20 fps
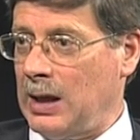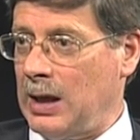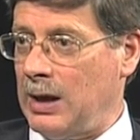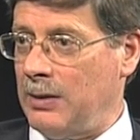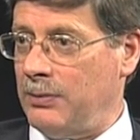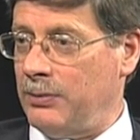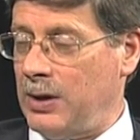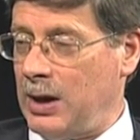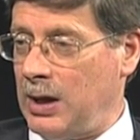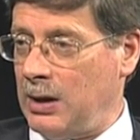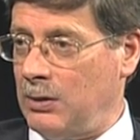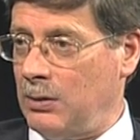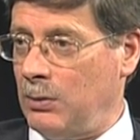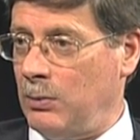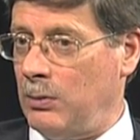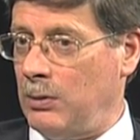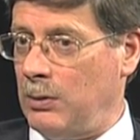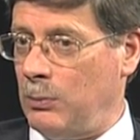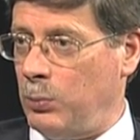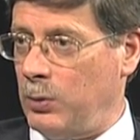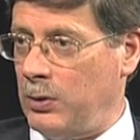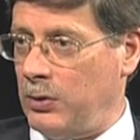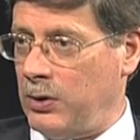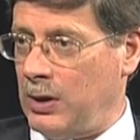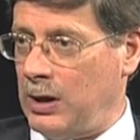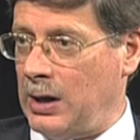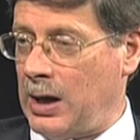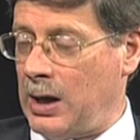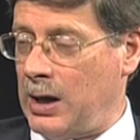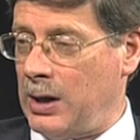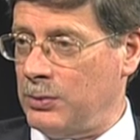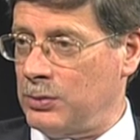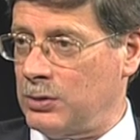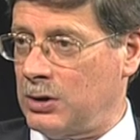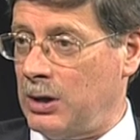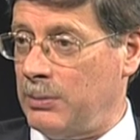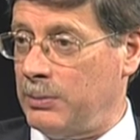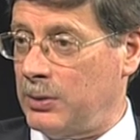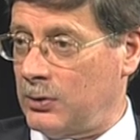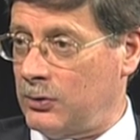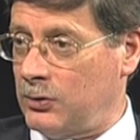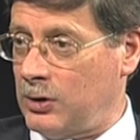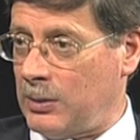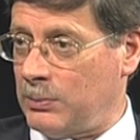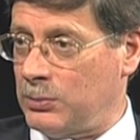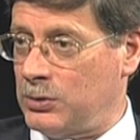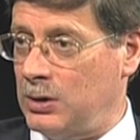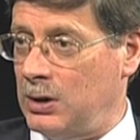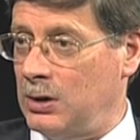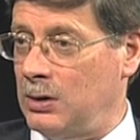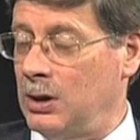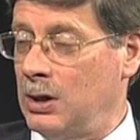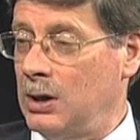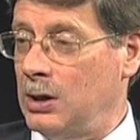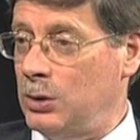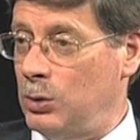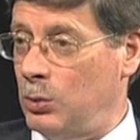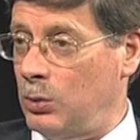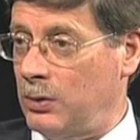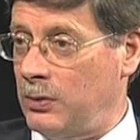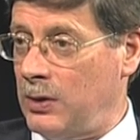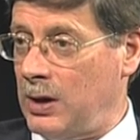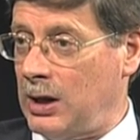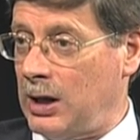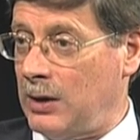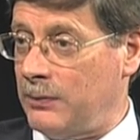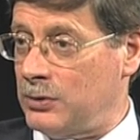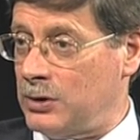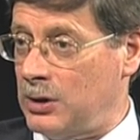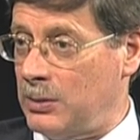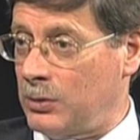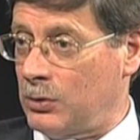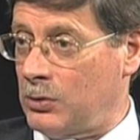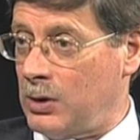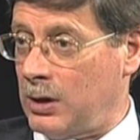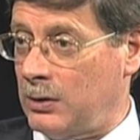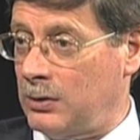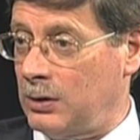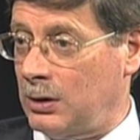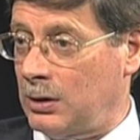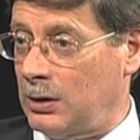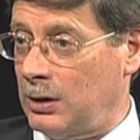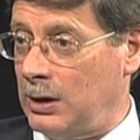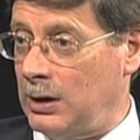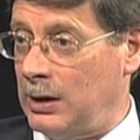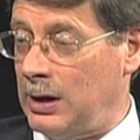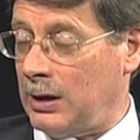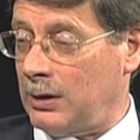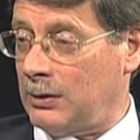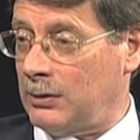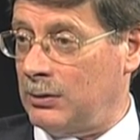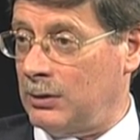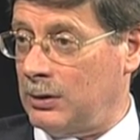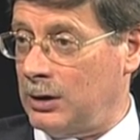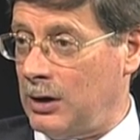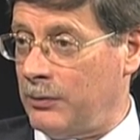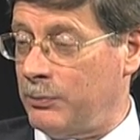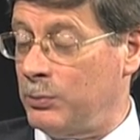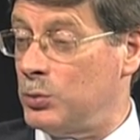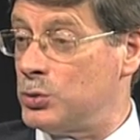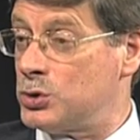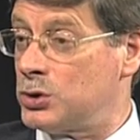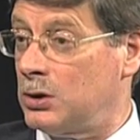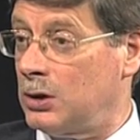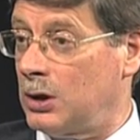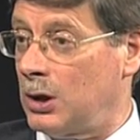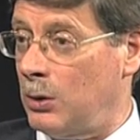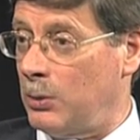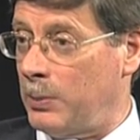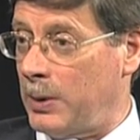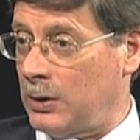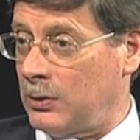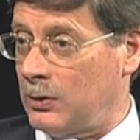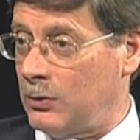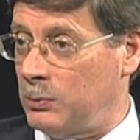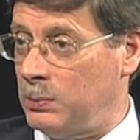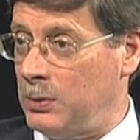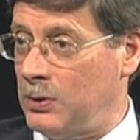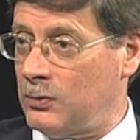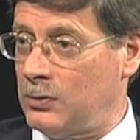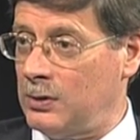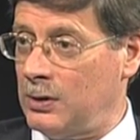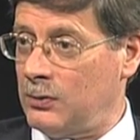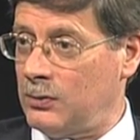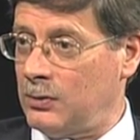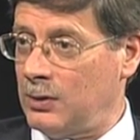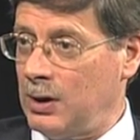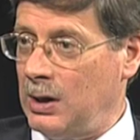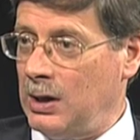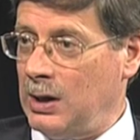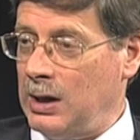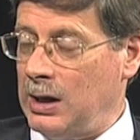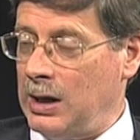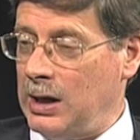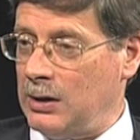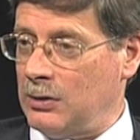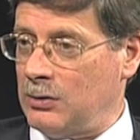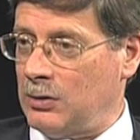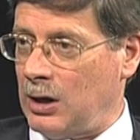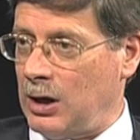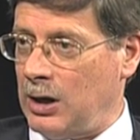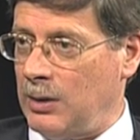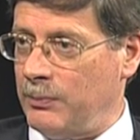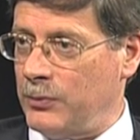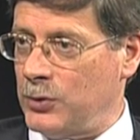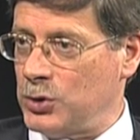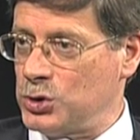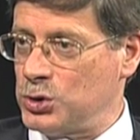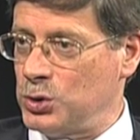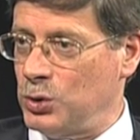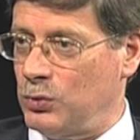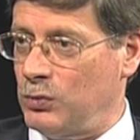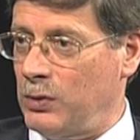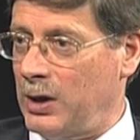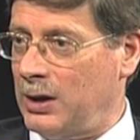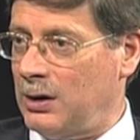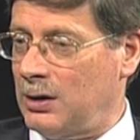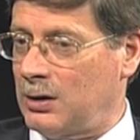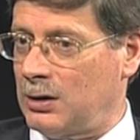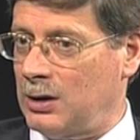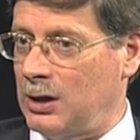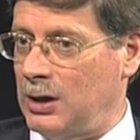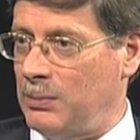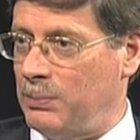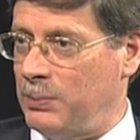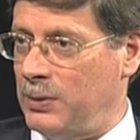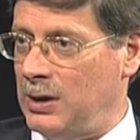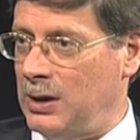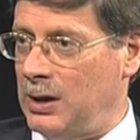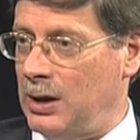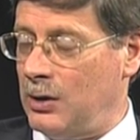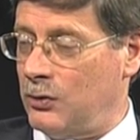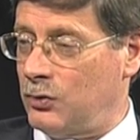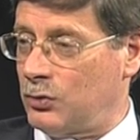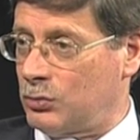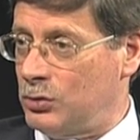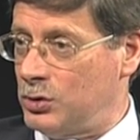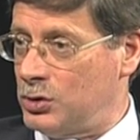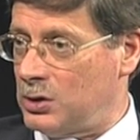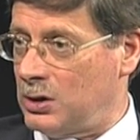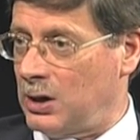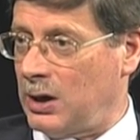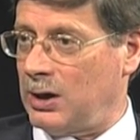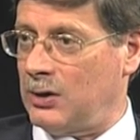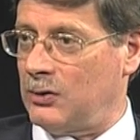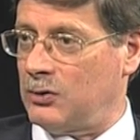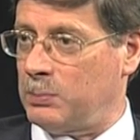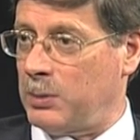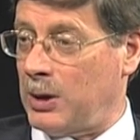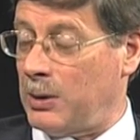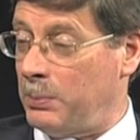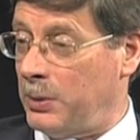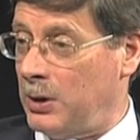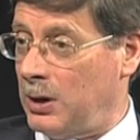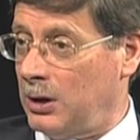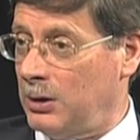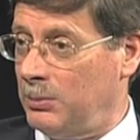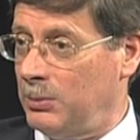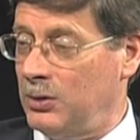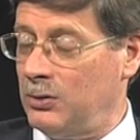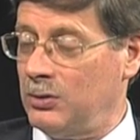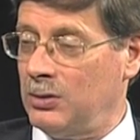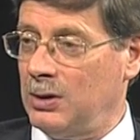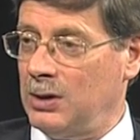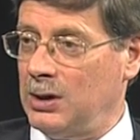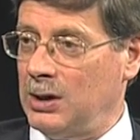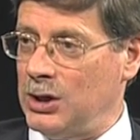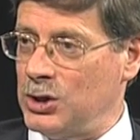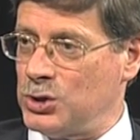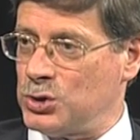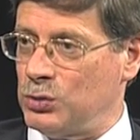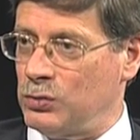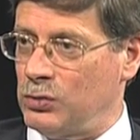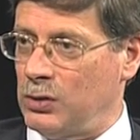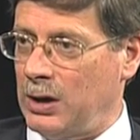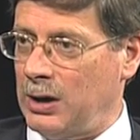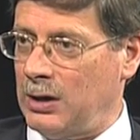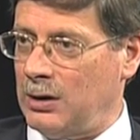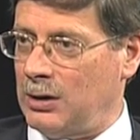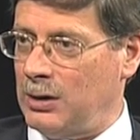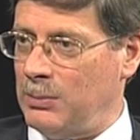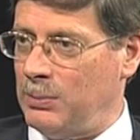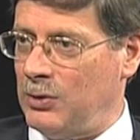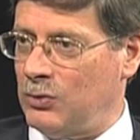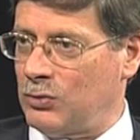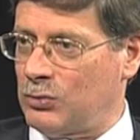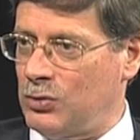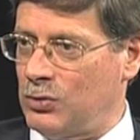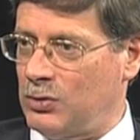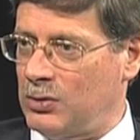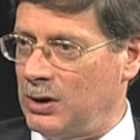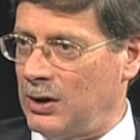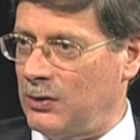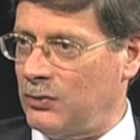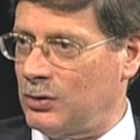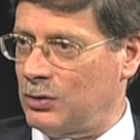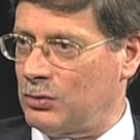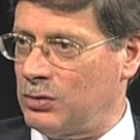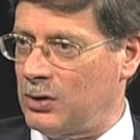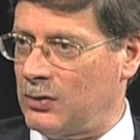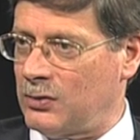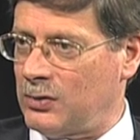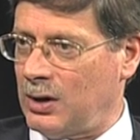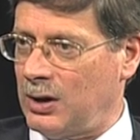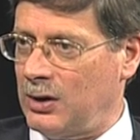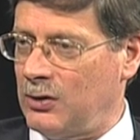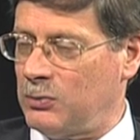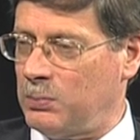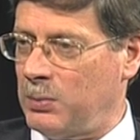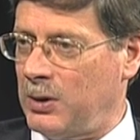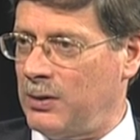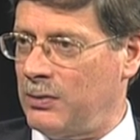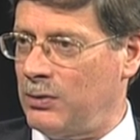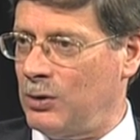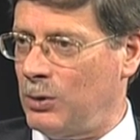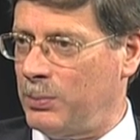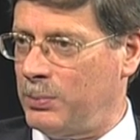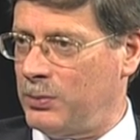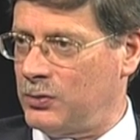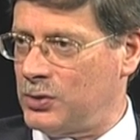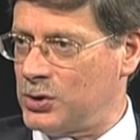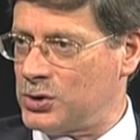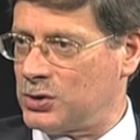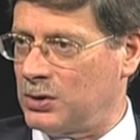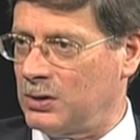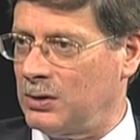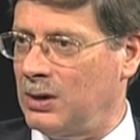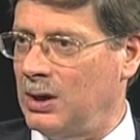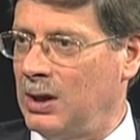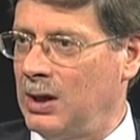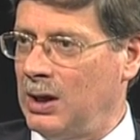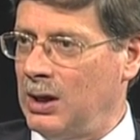And then, with the outcome accepted, you can then have a democratically elected government which can go about its business. It should rightly be scrutinised by Parliament. It should rightly be scrutinised and criticised by the opposition.